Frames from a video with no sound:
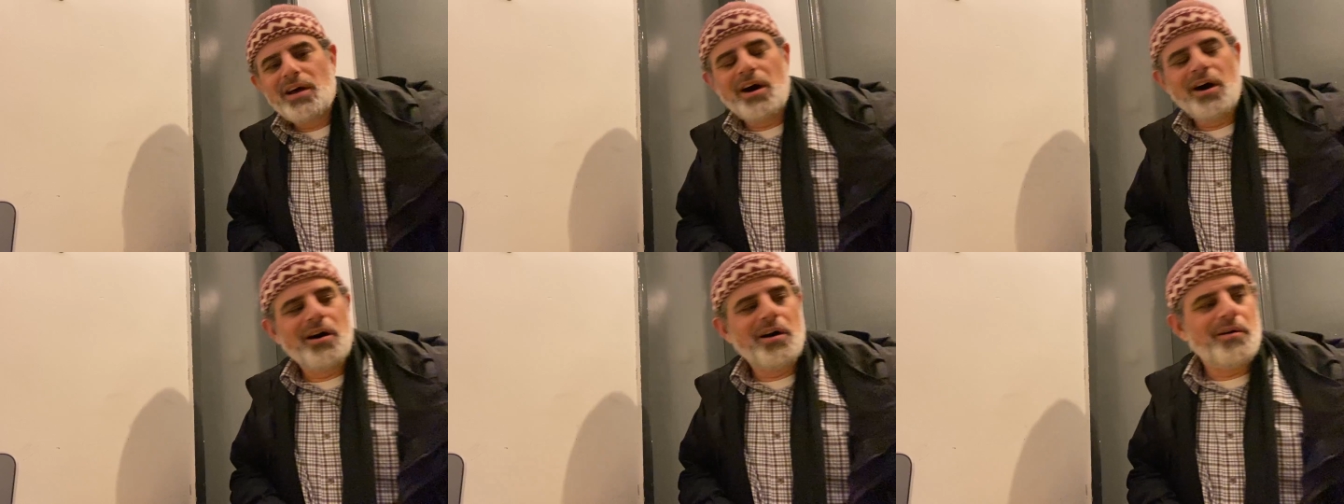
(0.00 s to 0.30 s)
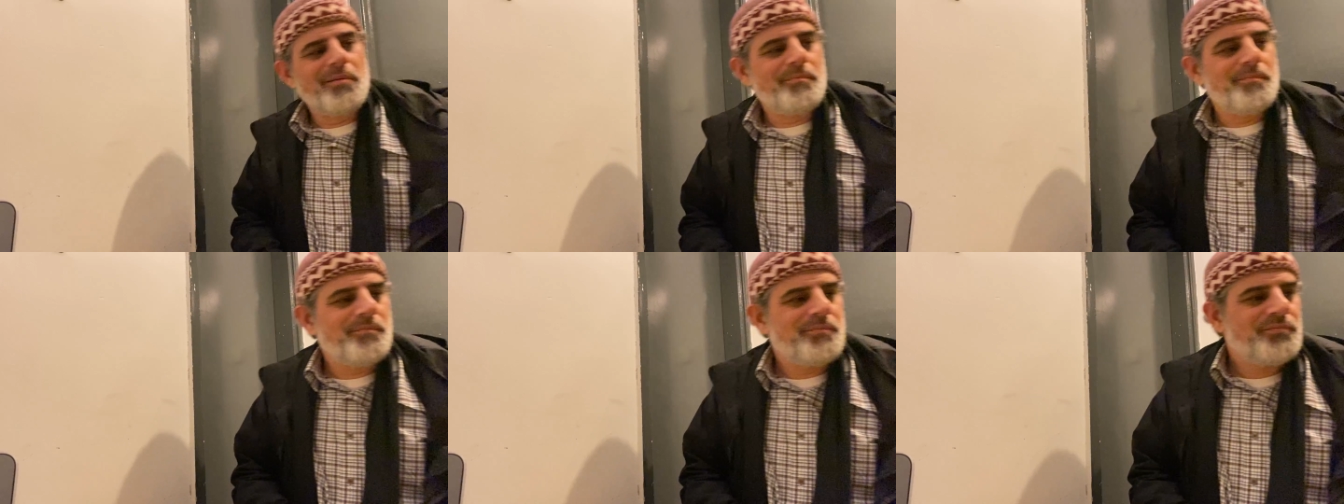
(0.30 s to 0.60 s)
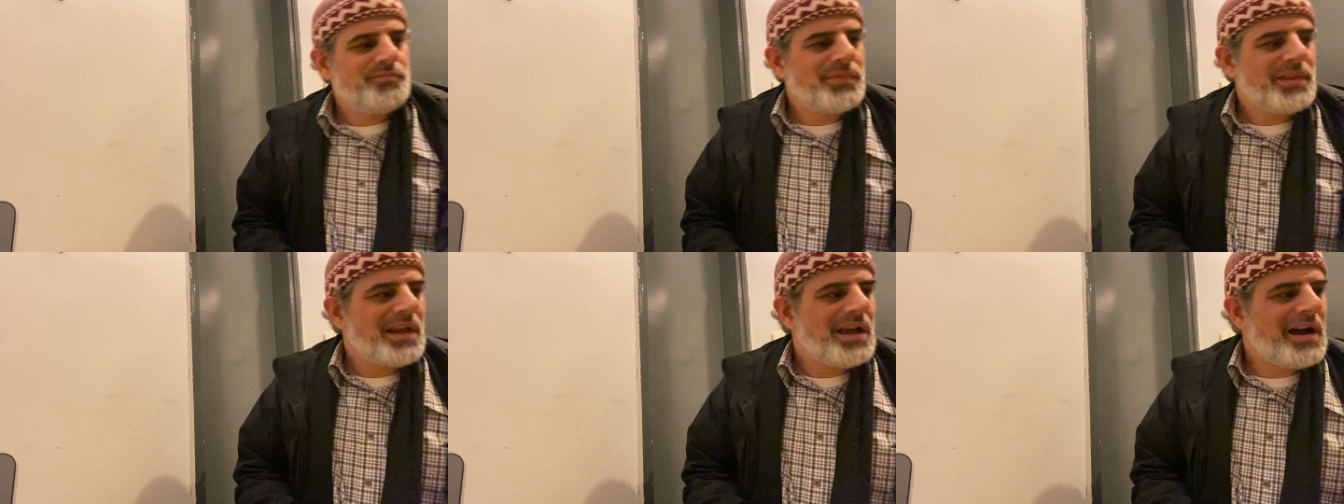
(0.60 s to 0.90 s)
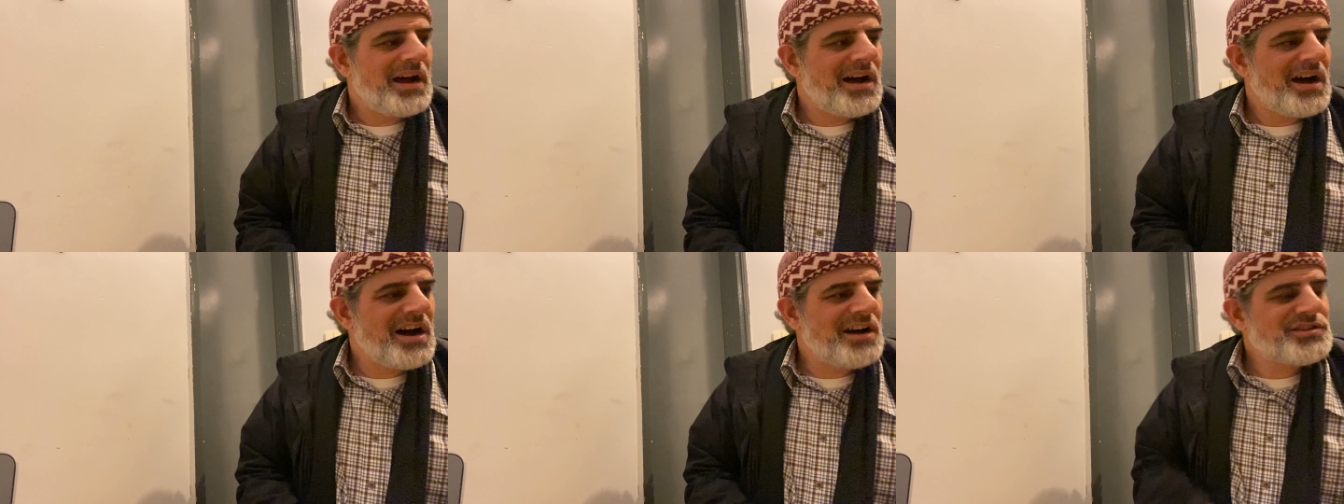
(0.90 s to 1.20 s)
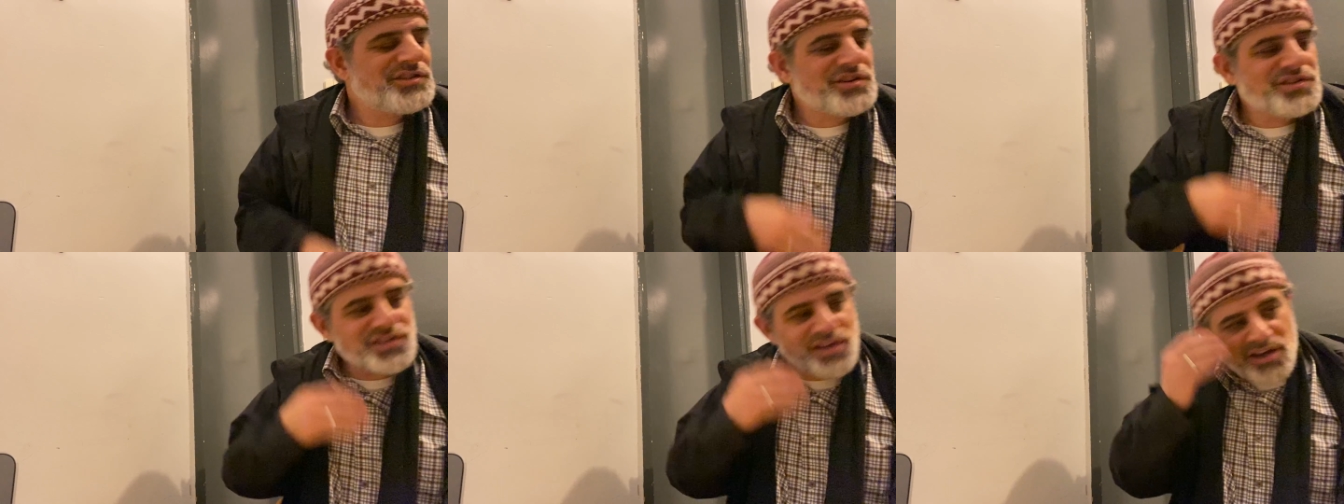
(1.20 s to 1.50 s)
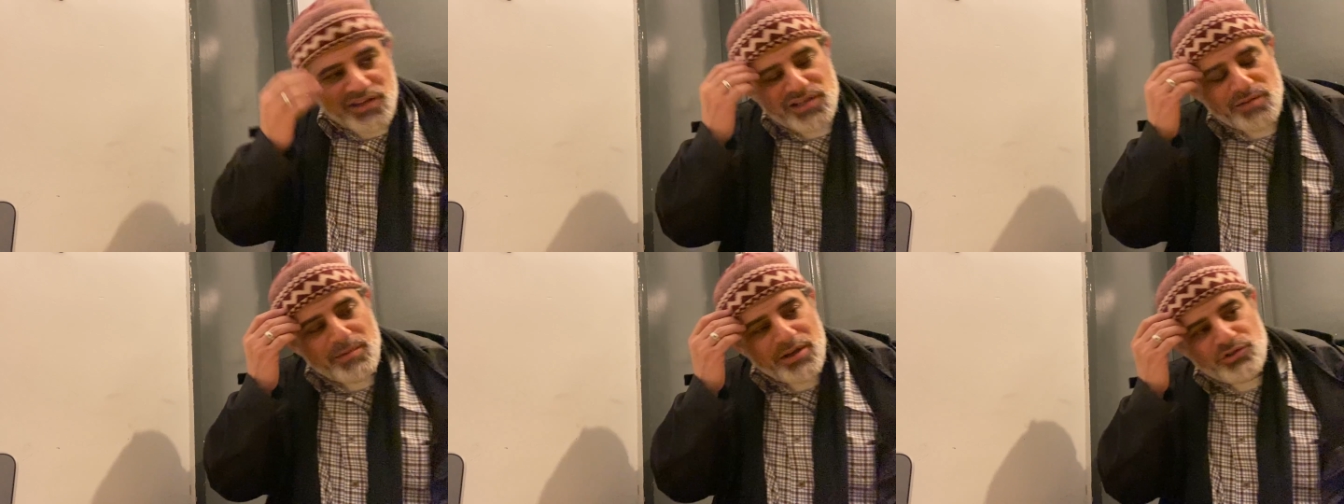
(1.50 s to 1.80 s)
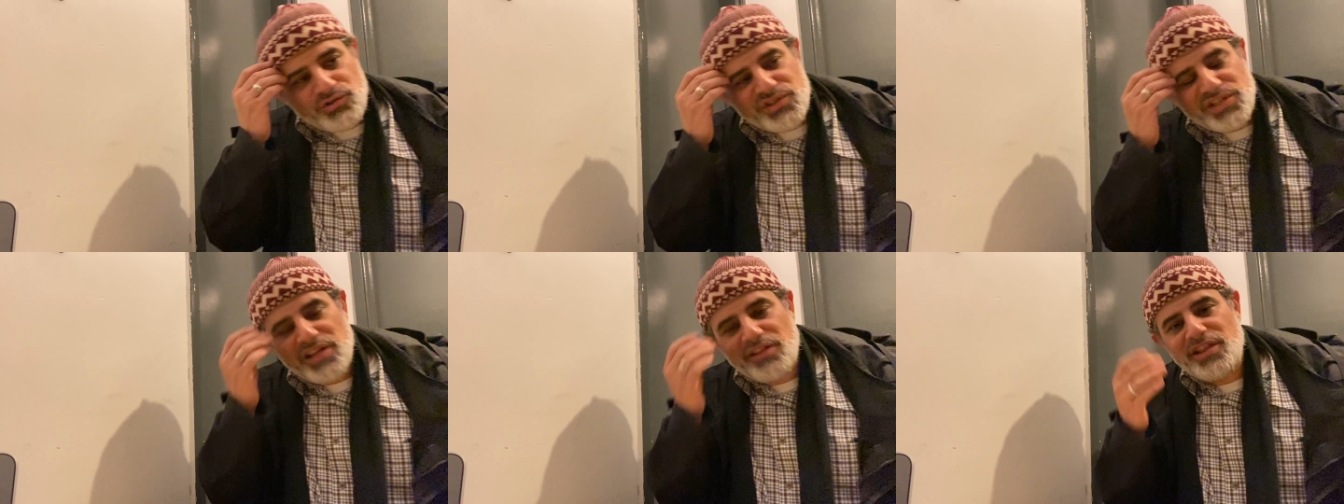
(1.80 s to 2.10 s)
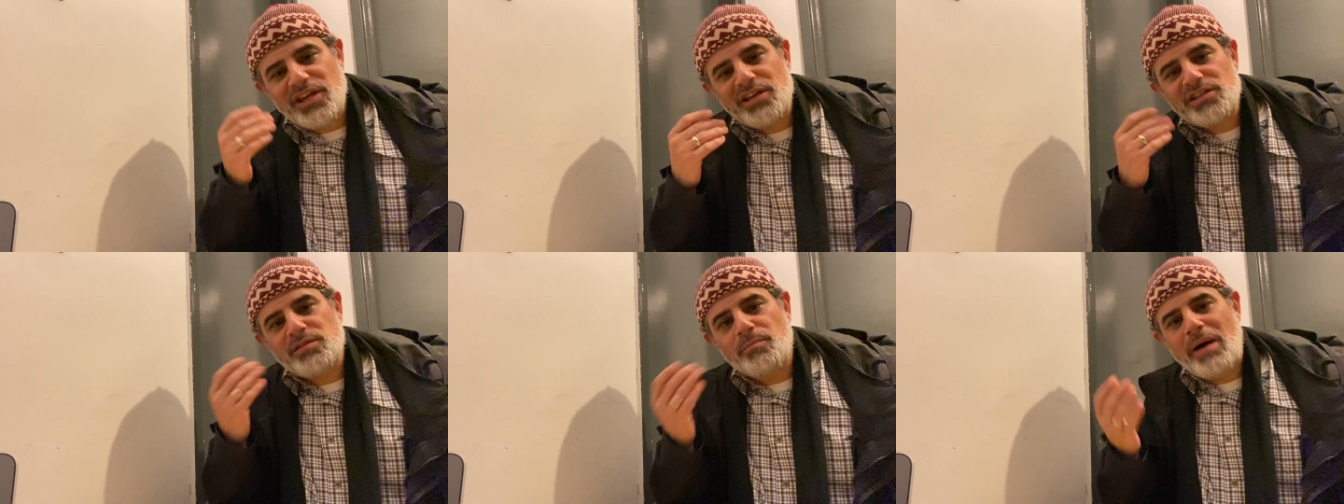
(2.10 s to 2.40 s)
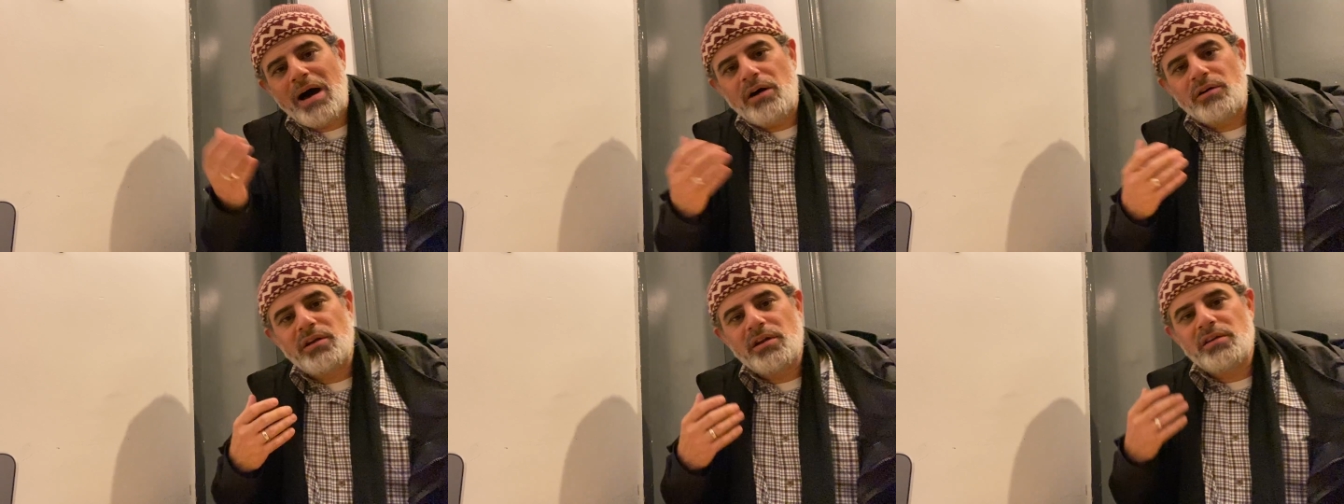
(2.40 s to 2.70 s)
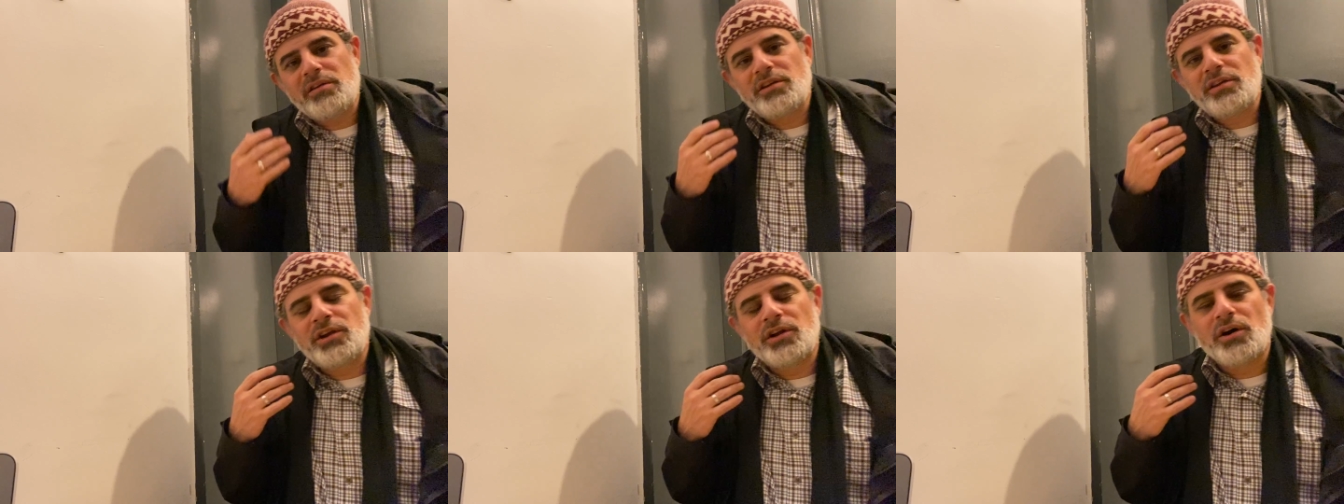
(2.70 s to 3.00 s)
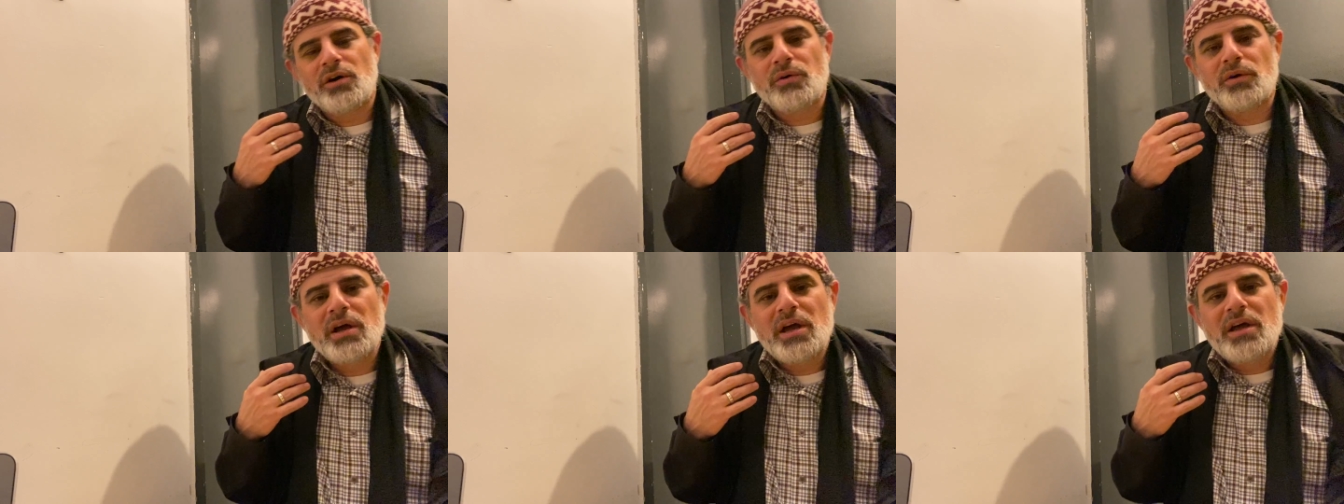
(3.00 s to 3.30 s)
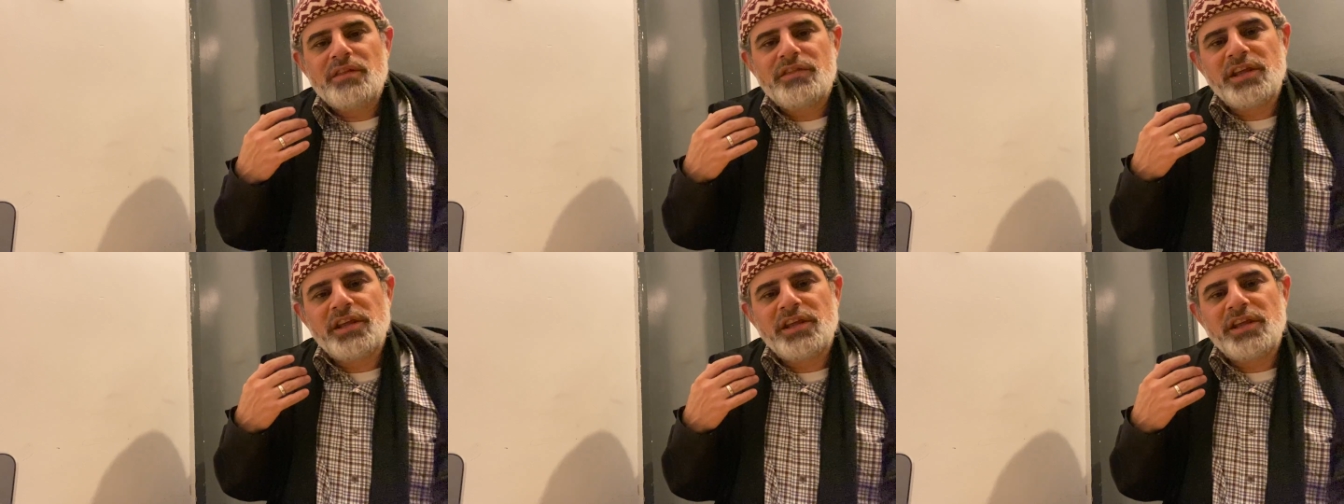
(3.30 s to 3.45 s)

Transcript: Um, I also saw some interesting things about you know